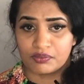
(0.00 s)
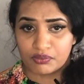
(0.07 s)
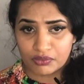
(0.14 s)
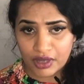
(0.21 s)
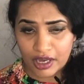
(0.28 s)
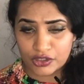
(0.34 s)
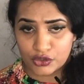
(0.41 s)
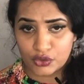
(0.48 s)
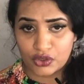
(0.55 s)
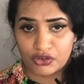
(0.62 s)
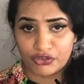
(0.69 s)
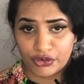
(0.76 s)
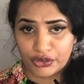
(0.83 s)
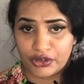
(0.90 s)
actual
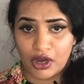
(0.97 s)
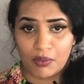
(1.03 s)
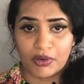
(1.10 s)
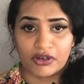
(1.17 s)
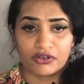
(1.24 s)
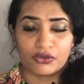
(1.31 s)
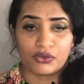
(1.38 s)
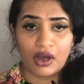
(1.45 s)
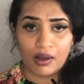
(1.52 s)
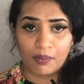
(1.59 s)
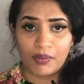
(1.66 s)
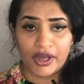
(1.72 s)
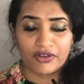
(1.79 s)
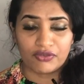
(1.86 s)
requirement to
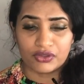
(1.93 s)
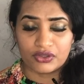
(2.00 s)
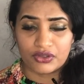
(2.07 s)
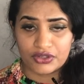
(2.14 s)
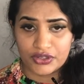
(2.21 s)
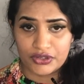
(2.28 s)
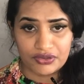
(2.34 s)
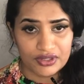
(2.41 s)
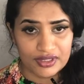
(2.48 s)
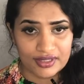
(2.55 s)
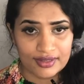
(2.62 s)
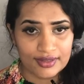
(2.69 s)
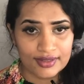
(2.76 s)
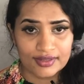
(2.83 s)
apply for those
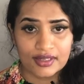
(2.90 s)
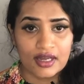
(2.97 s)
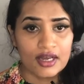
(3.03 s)
universities.